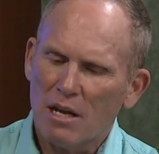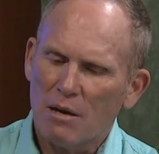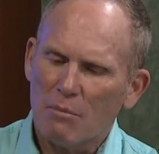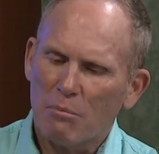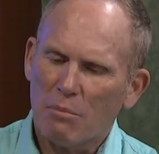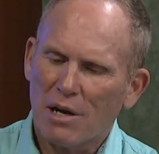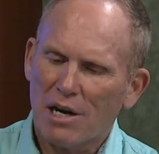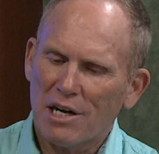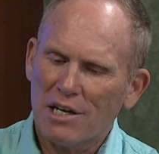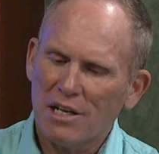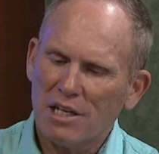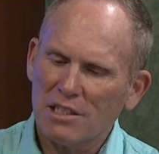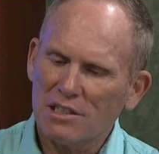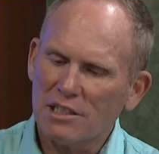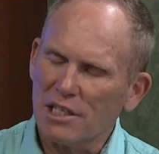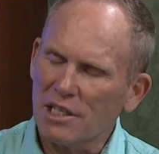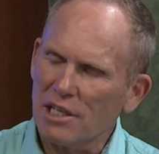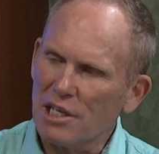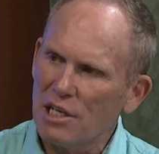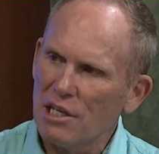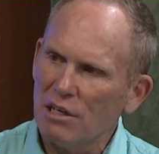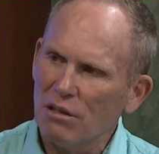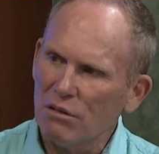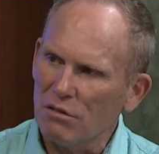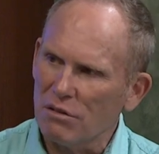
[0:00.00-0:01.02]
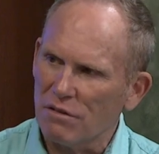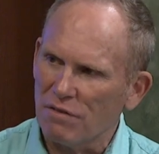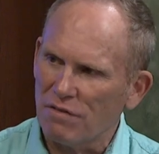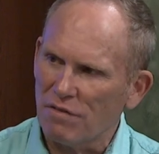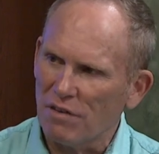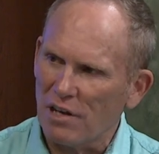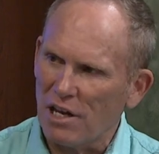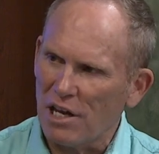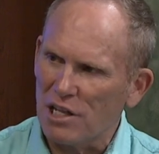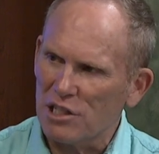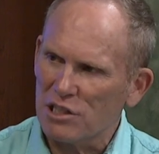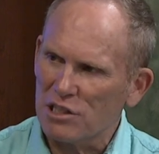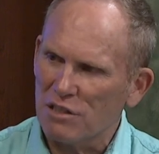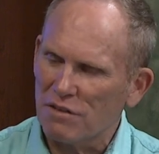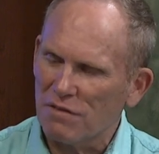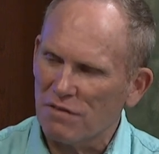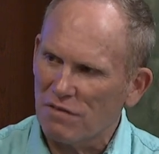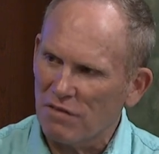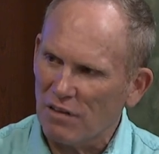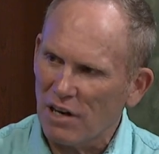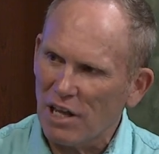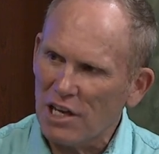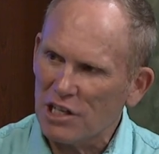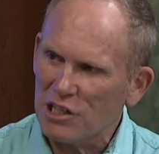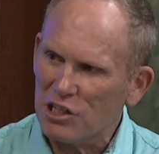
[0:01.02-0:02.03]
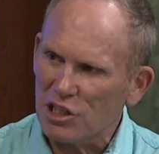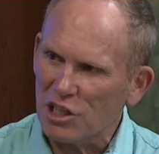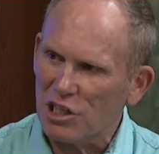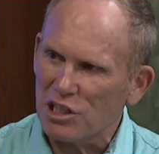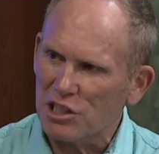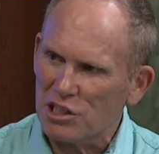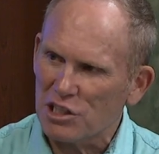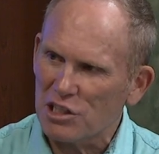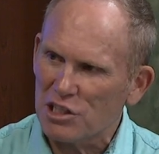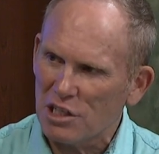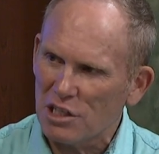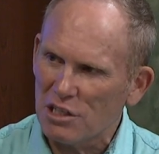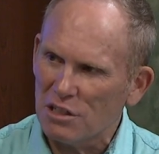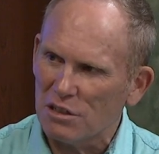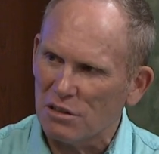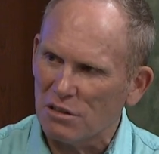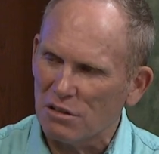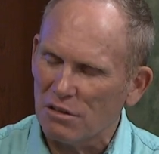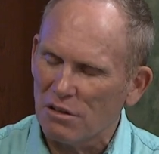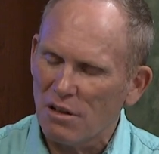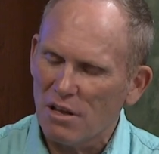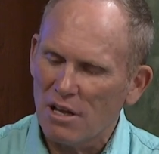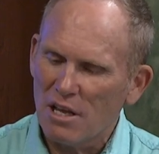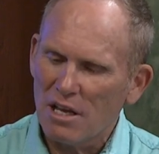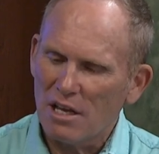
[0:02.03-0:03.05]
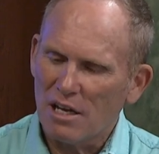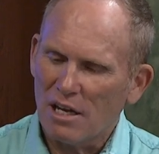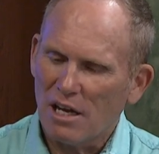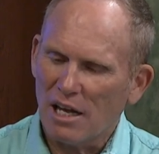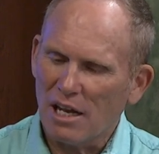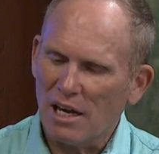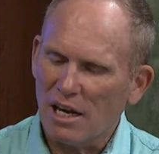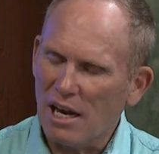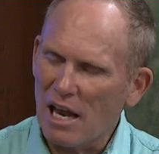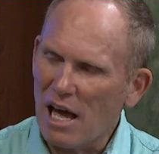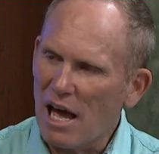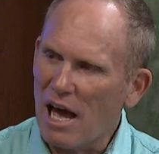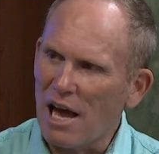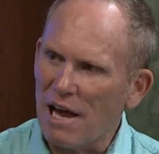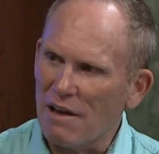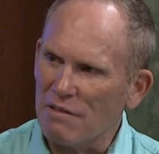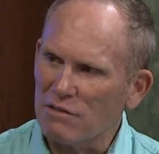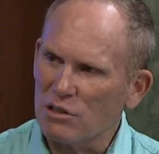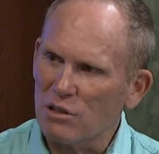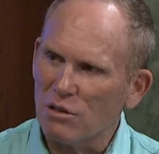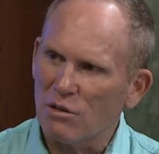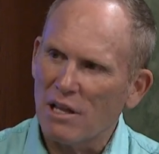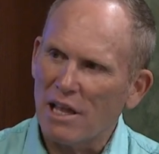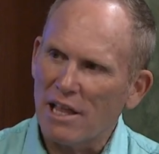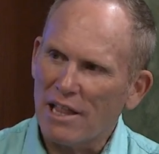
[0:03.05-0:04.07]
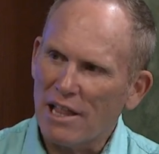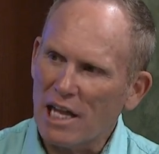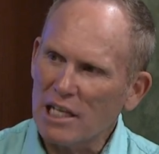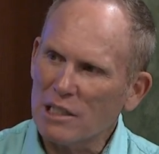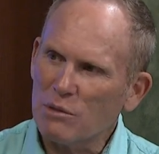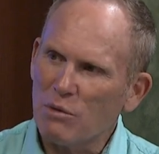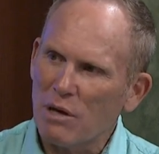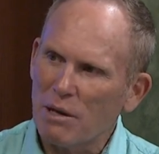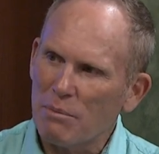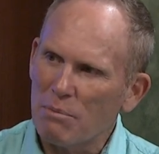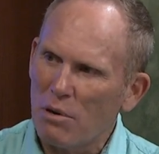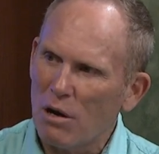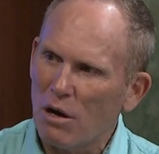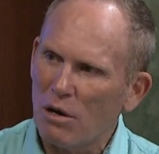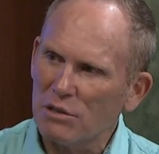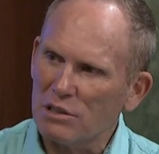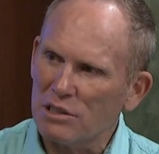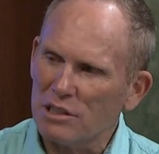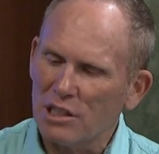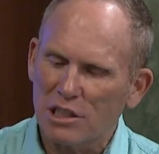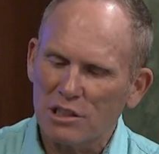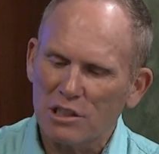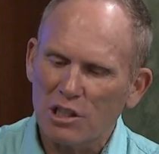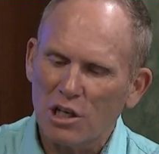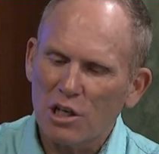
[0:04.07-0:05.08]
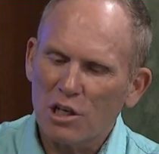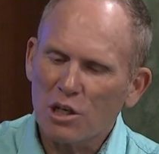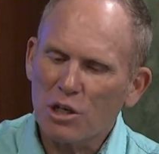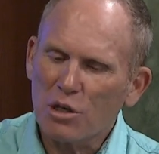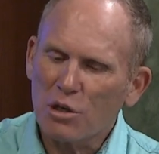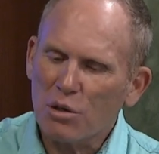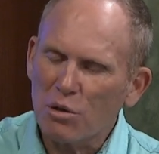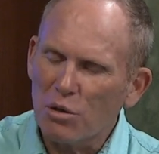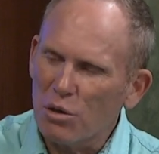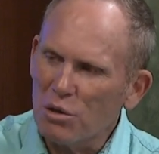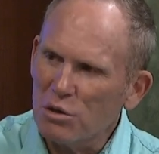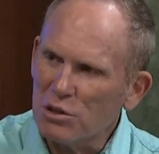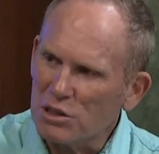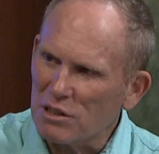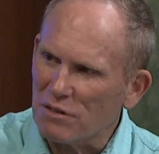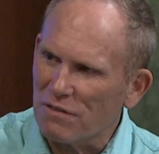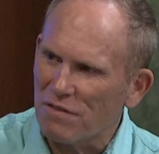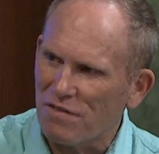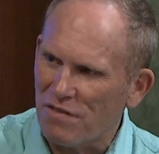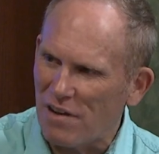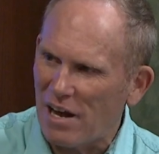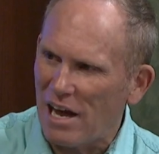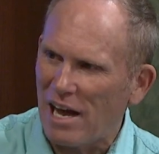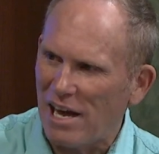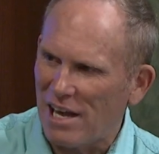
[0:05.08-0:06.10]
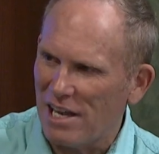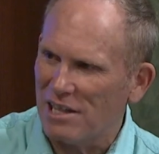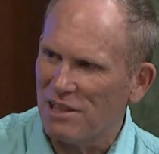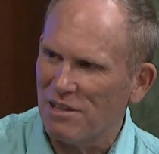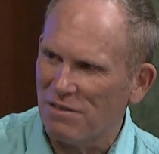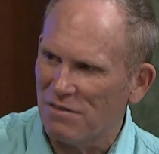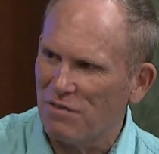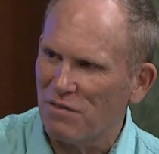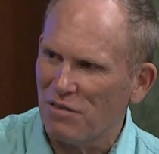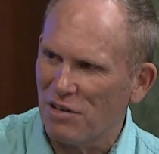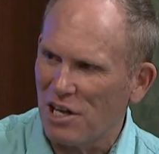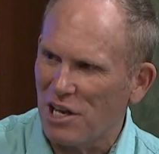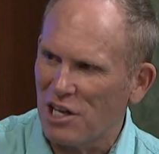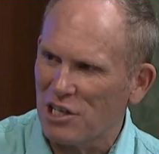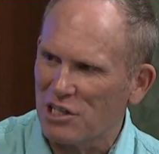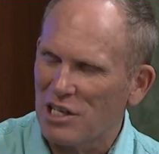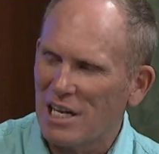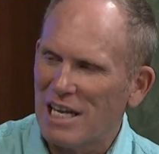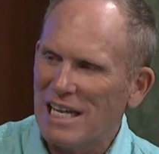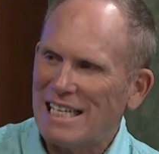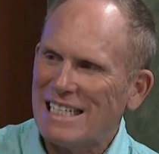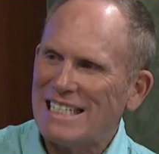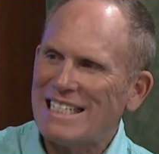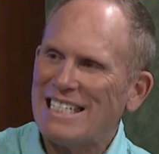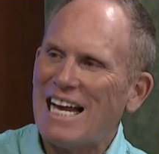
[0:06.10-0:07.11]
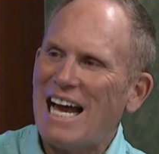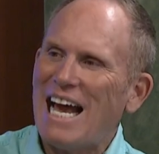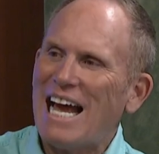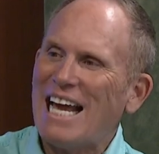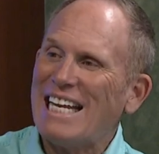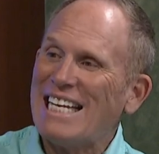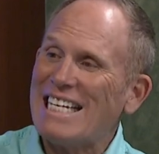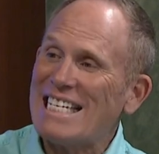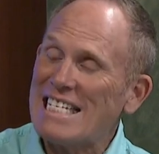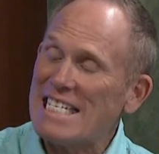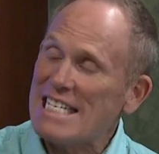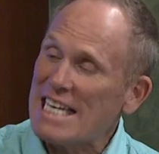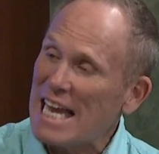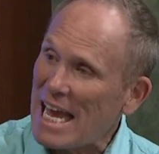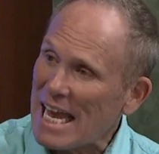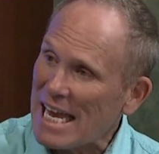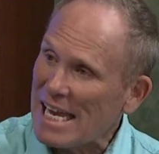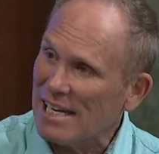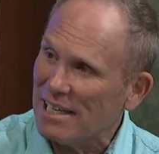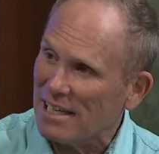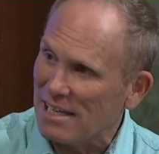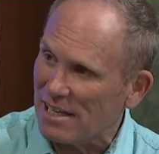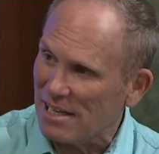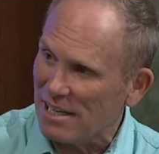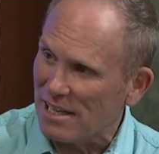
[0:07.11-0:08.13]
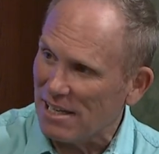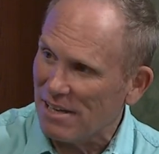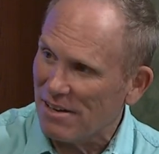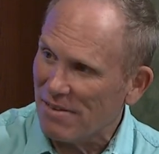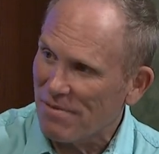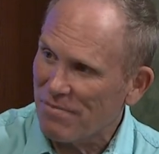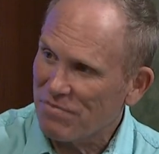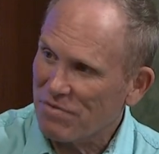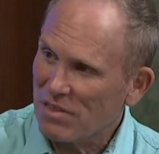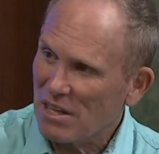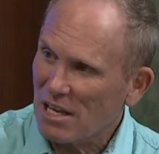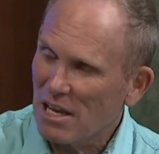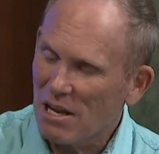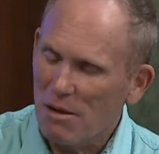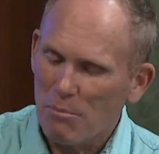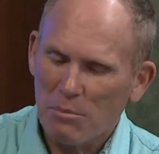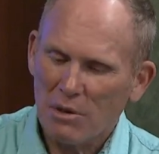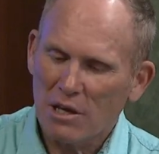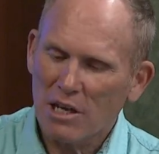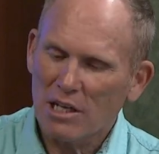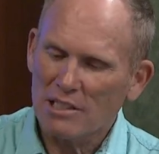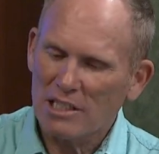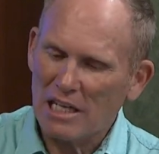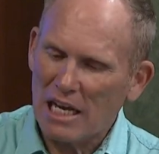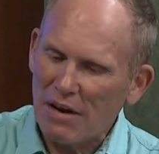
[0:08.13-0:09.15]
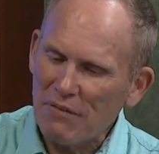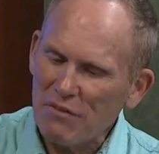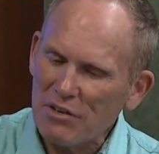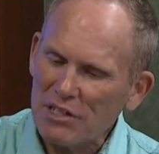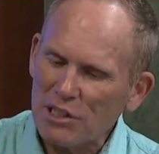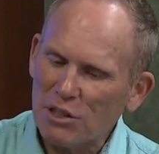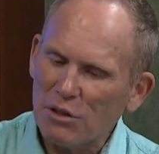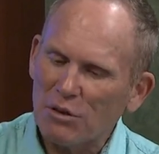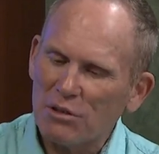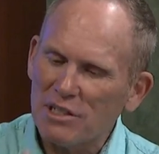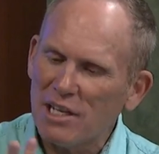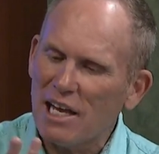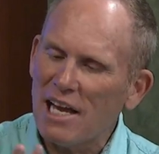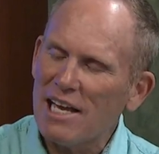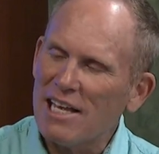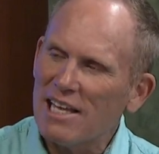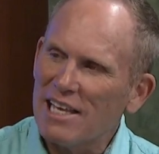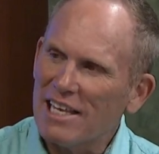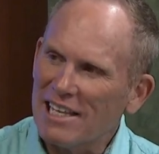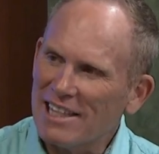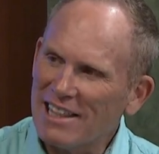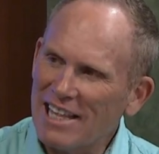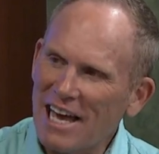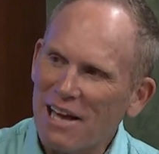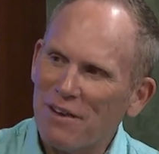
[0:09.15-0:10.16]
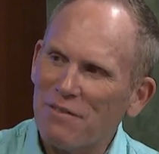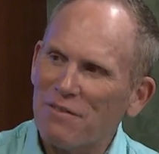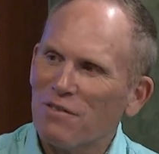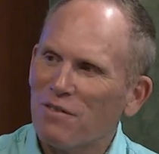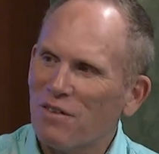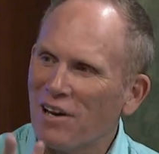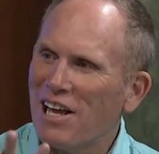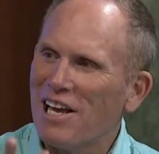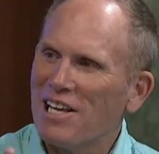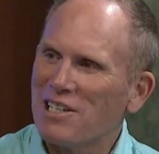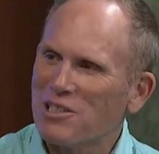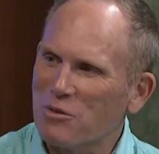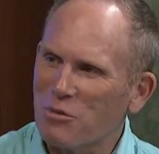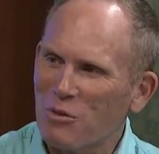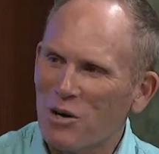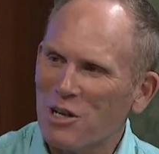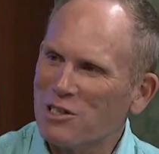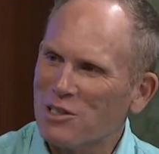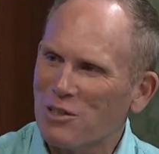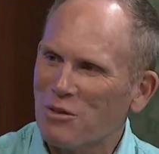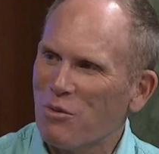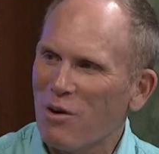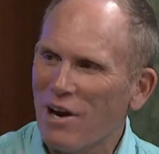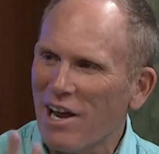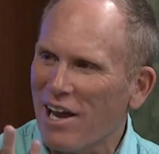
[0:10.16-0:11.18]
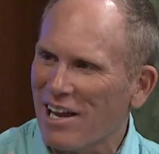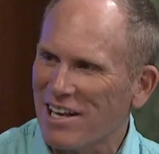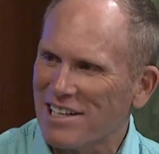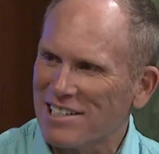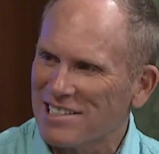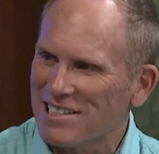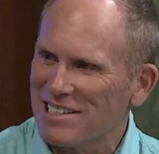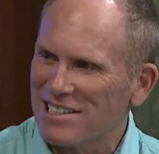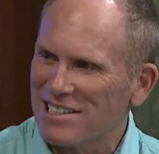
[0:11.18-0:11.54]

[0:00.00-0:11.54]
but it doesn't kill the flesh. The flesh is still alive. So that's why Paul says, crucify yeah. the flesh, die daily, because every single day that flesh yeah. resurrects.